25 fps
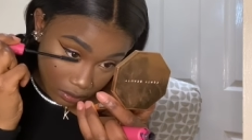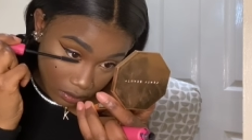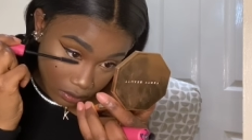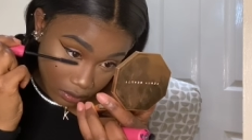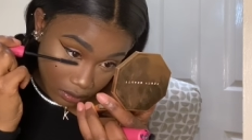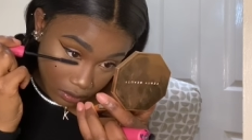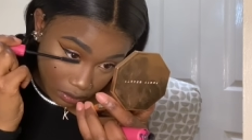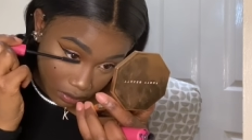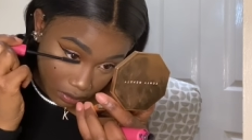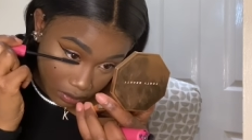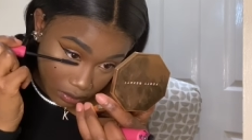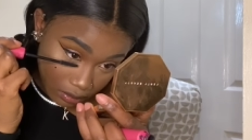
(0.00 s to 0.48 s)
put a
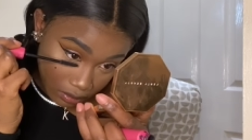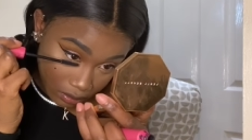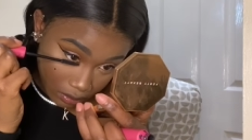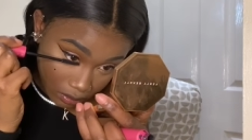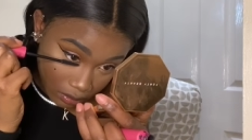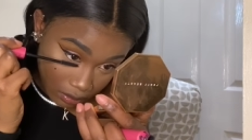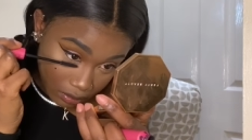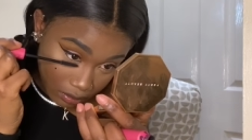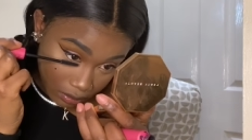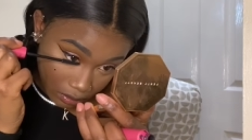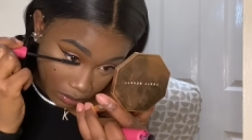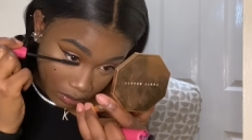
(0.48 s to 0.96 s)
little
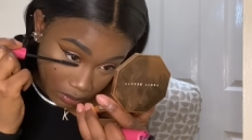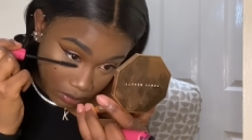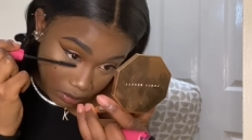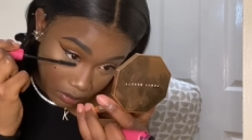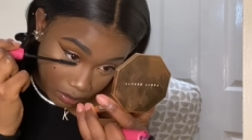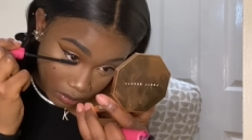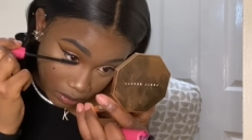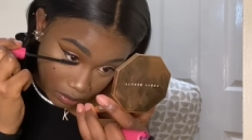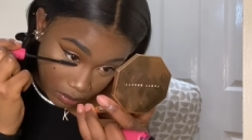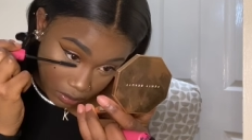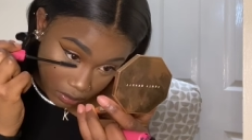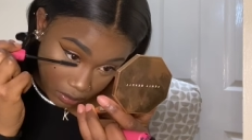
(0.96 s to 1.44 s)
bit on
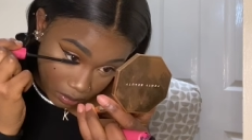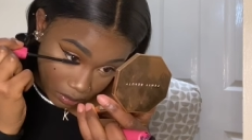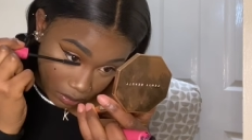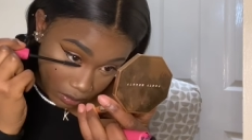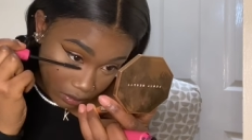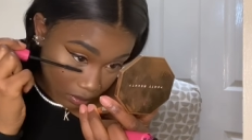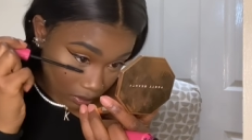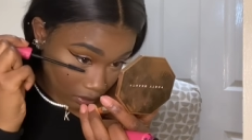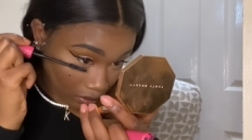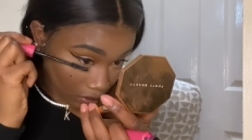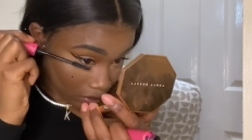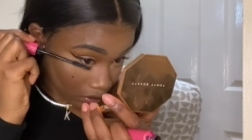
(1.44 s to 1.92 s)
my
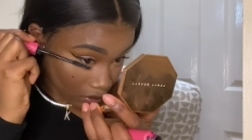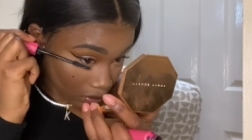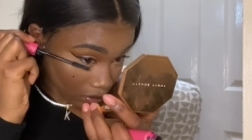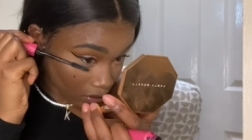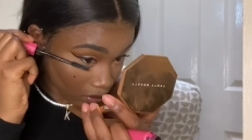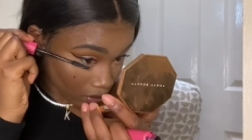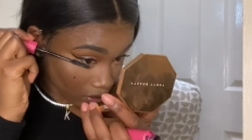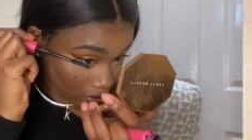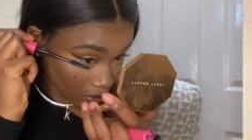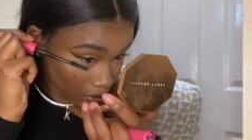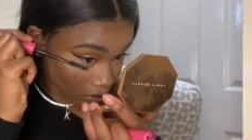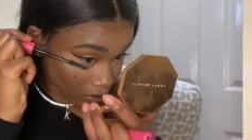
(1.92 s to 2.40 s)
bottom
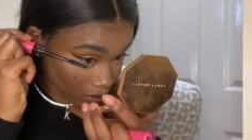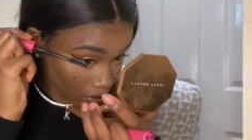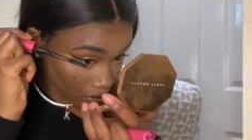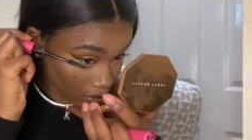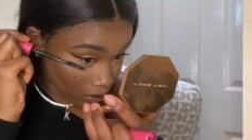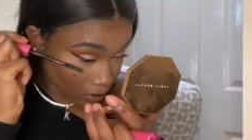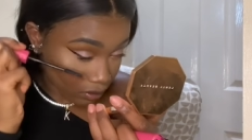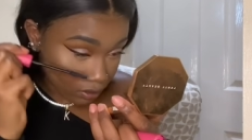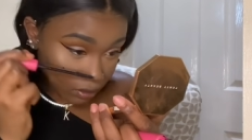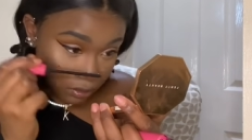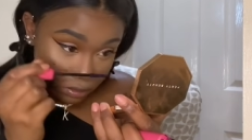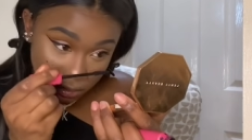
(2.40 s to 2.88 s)
lashes
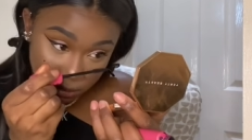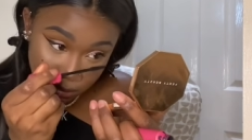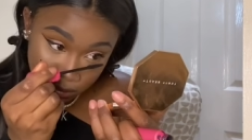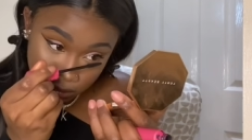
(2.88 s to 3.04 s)
because